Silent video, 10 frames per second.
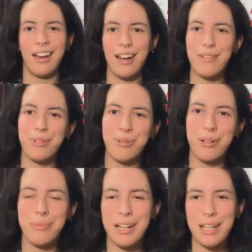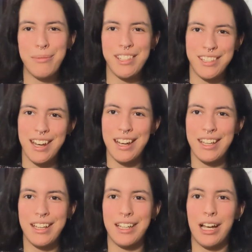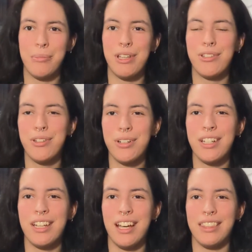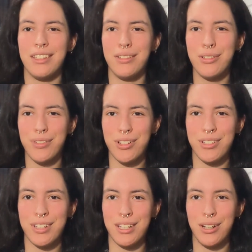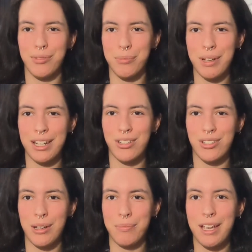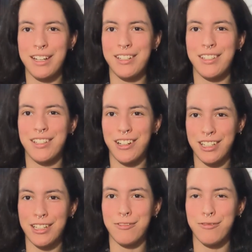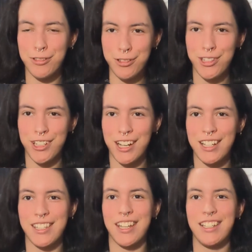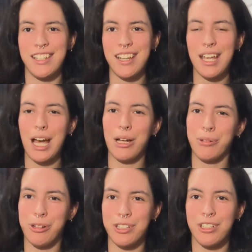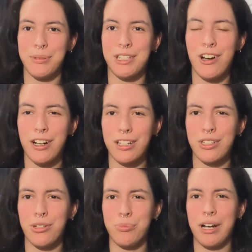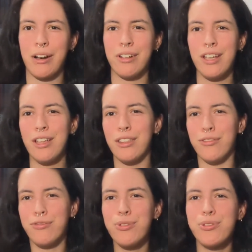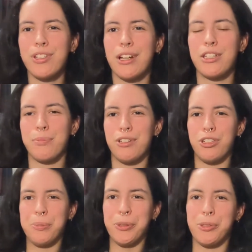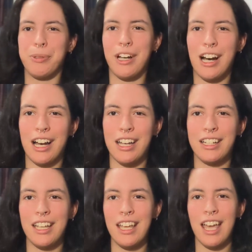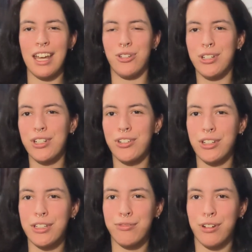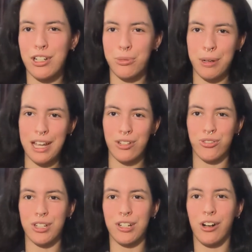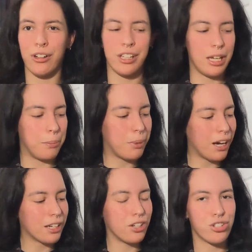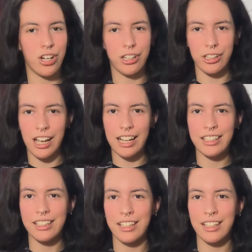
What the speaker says: Hi everyone, my name is Danny and I'm a student at the University of Urbana-Champaign studying food science, and today I'm going to be talking to you about the food science principles behind a traditionally French pastry called a pain au chocolat,